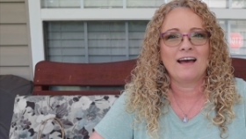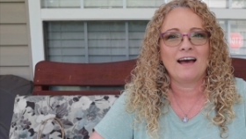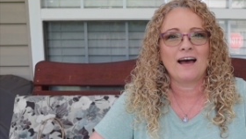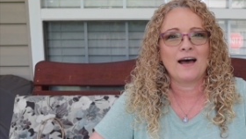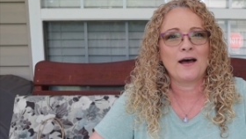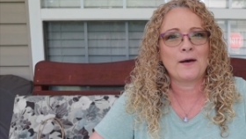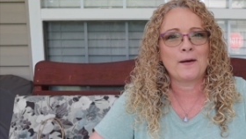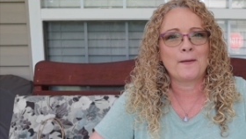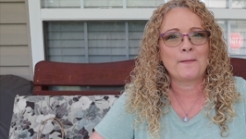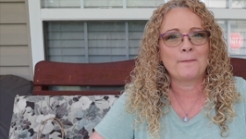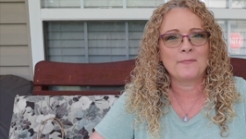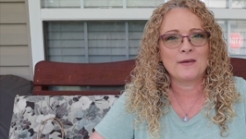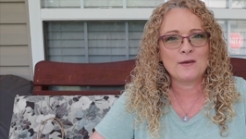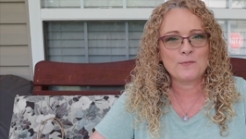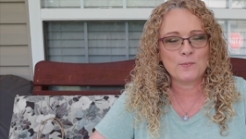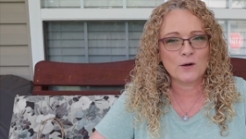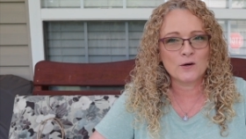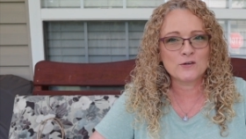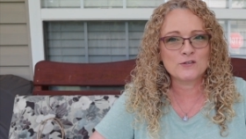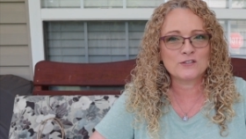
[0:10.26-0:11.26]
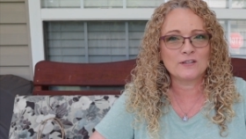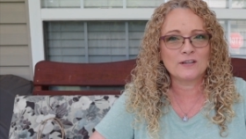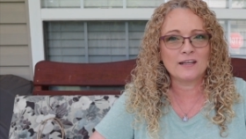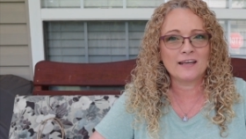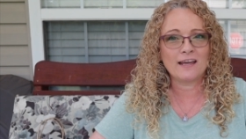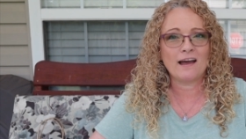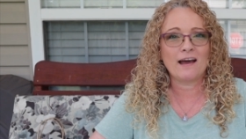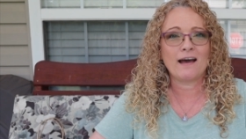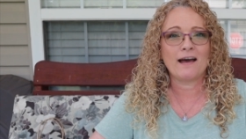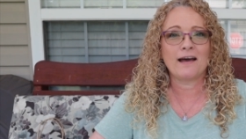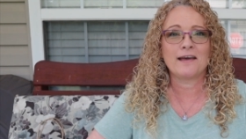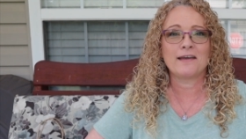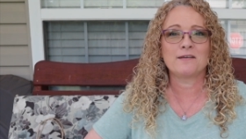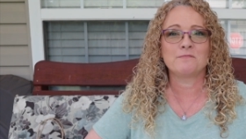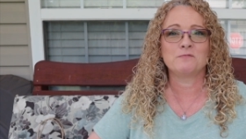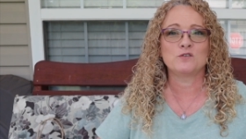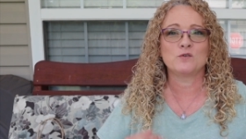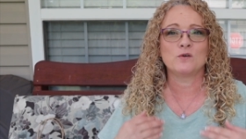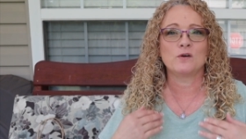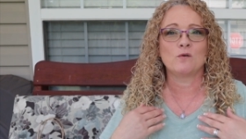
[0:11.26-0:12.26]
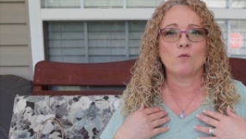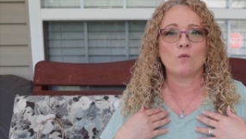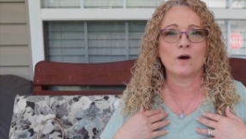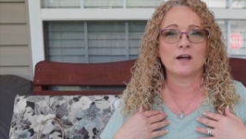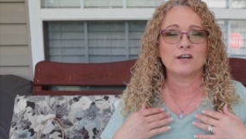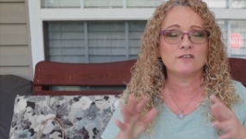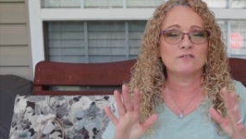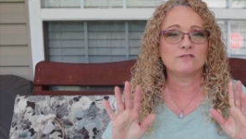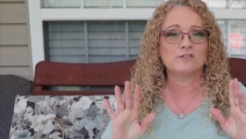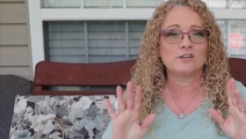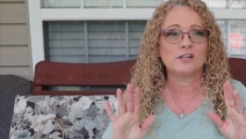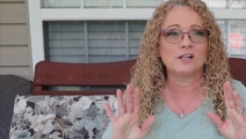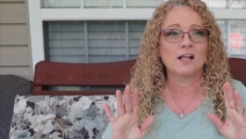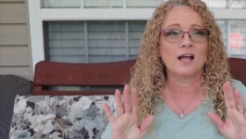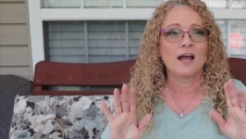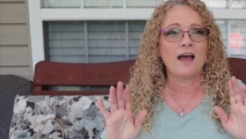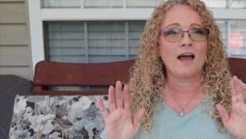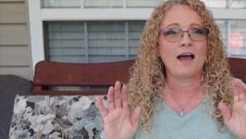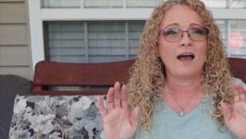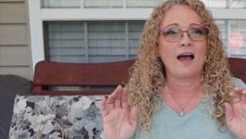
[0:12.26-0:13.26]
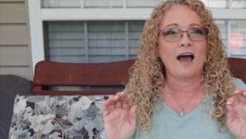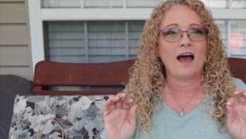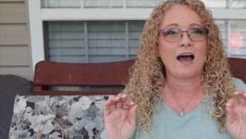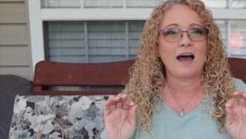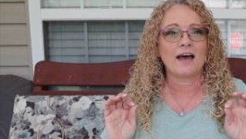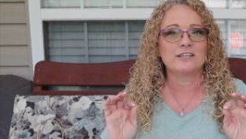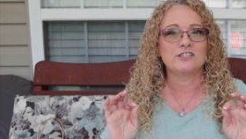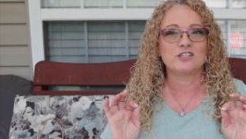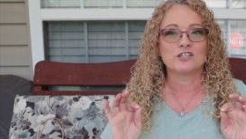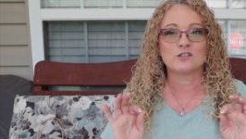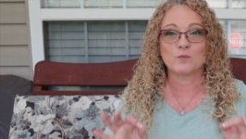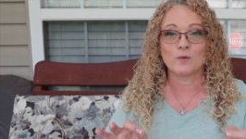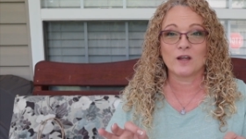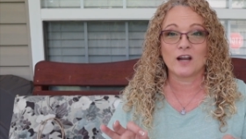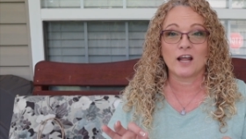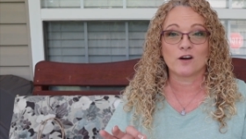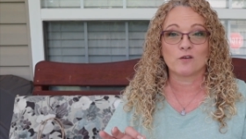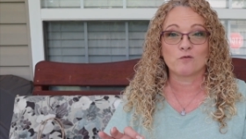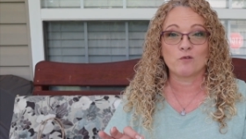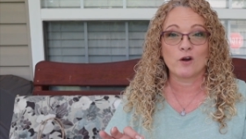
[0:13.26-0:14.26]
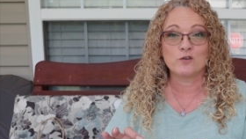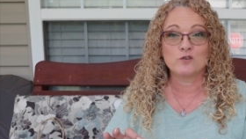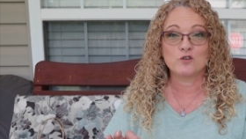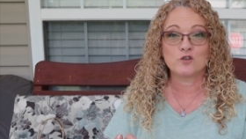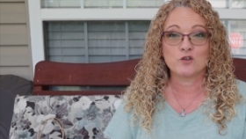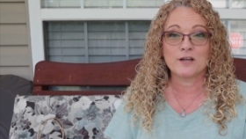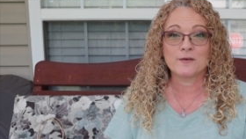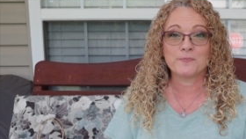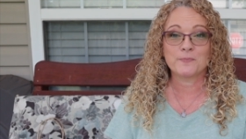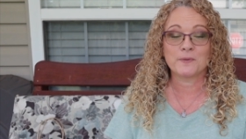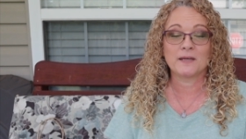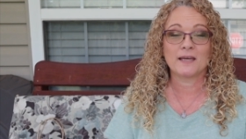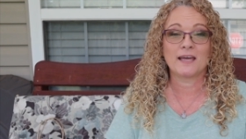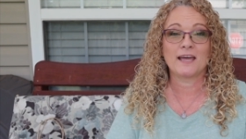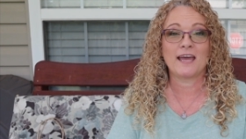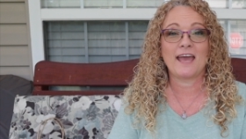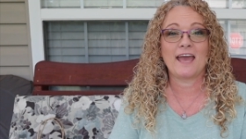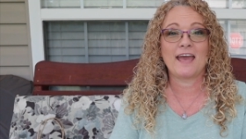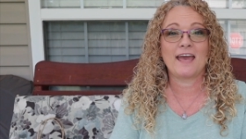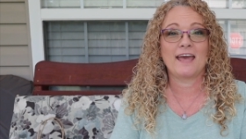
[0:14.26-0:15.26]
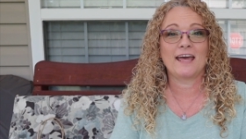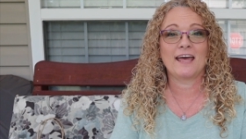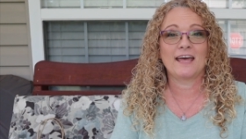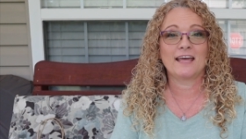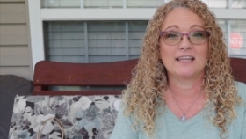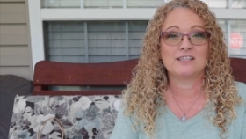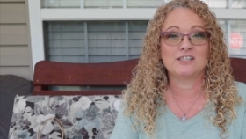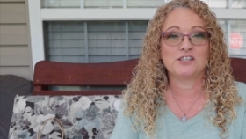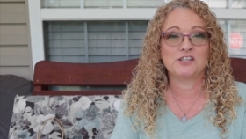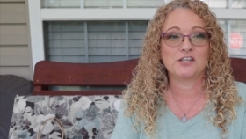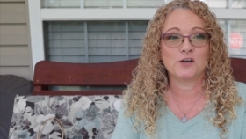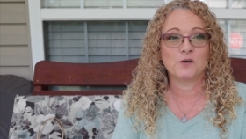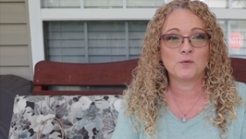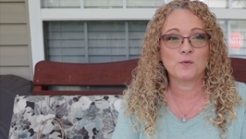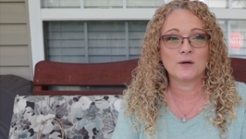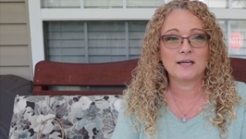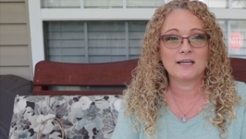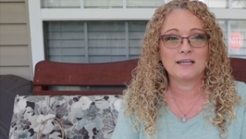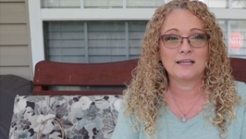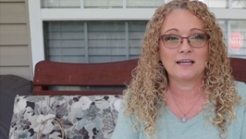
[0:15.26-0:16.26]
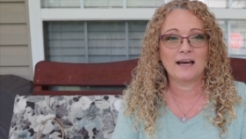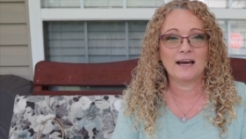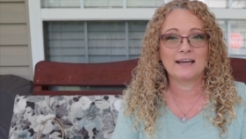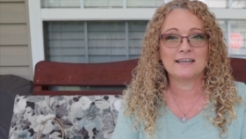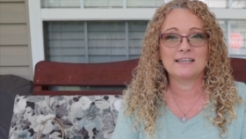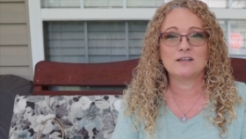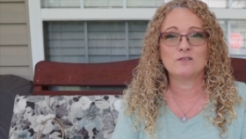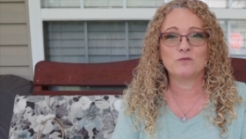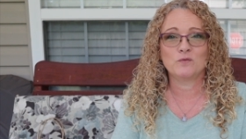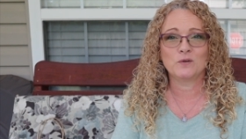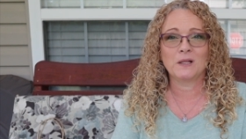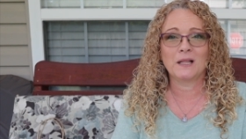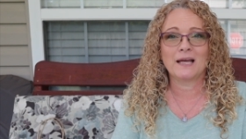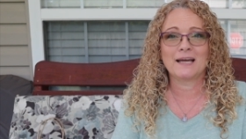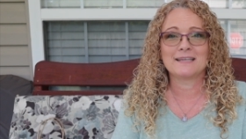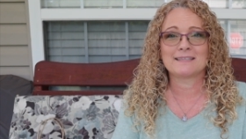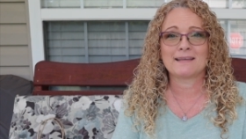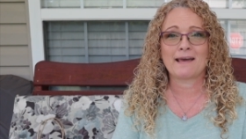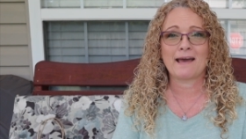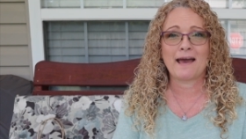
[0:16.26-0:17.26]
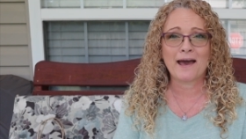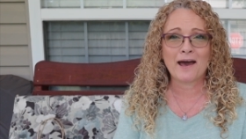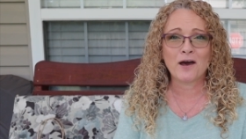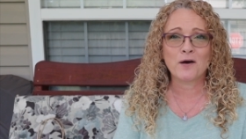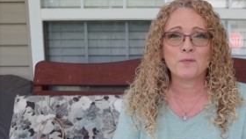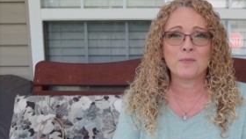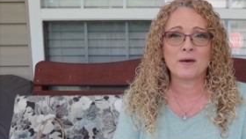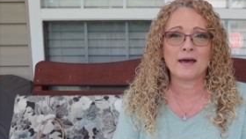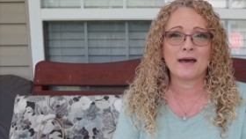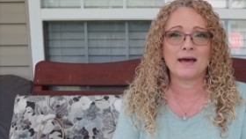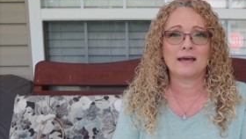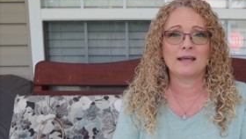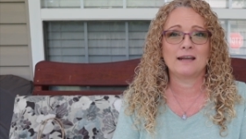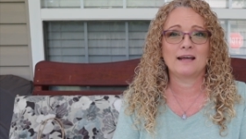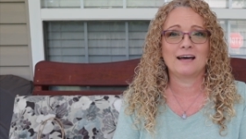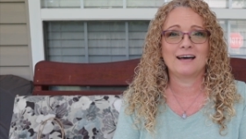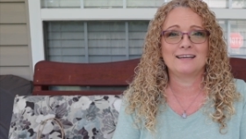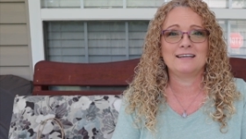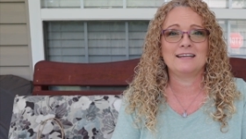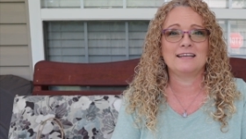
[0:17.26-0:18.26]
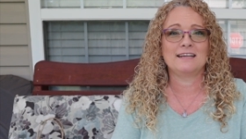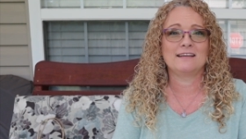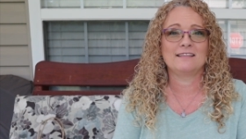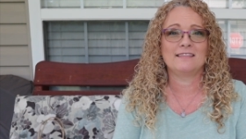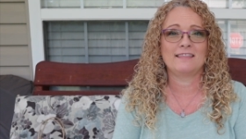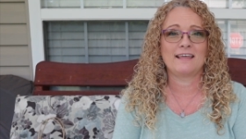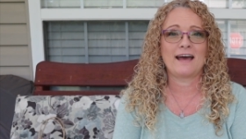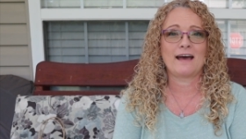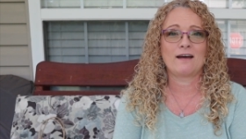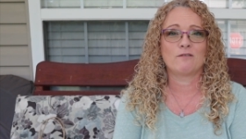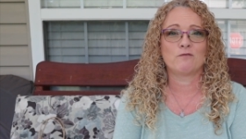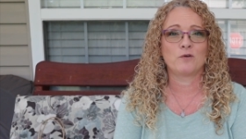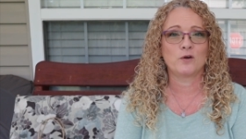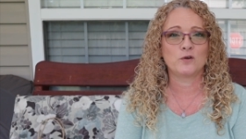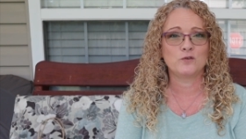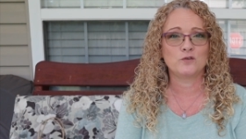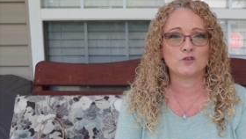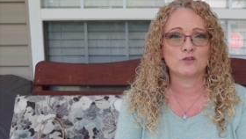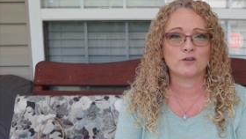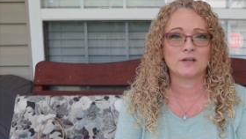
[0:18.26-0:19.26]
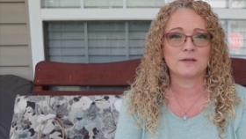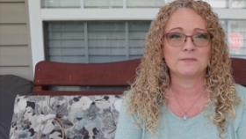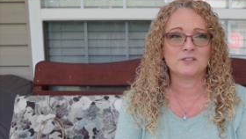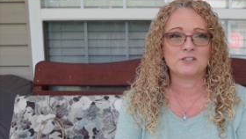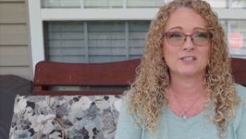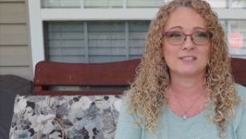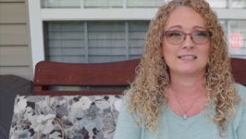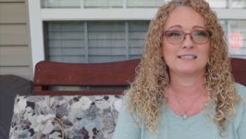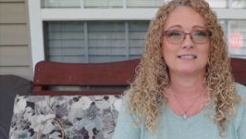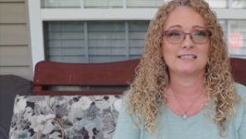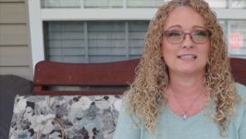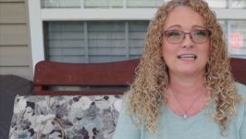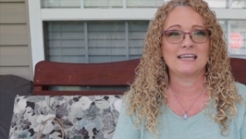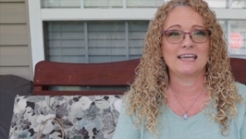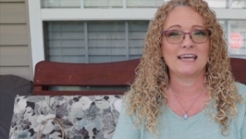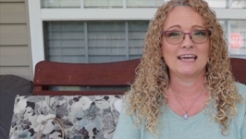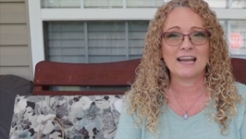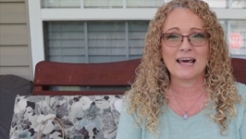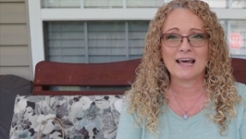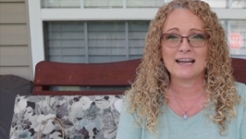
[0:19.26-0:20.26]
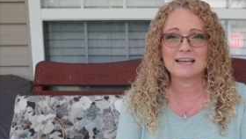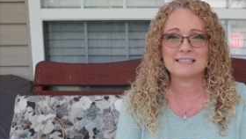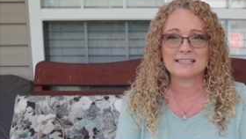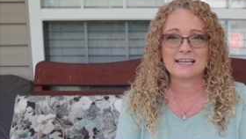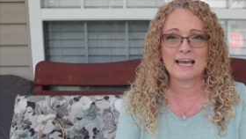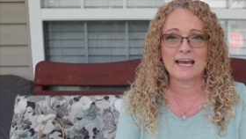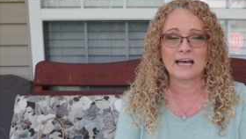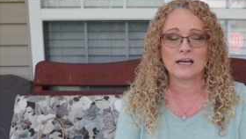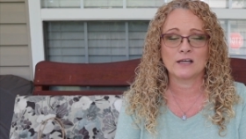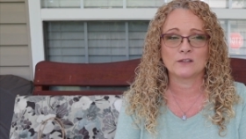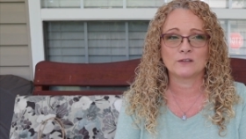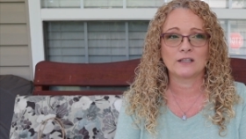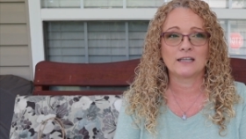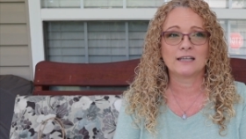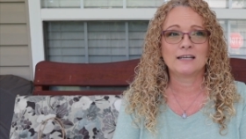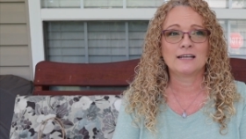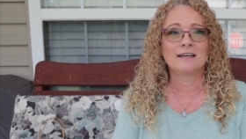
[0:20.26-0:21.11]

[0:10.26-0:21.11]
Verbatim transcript: Uh, me personally, I am doing wonderful. I just went on a road trip and you know what? I didn't realize how bad I needed that road trip just to get out of town,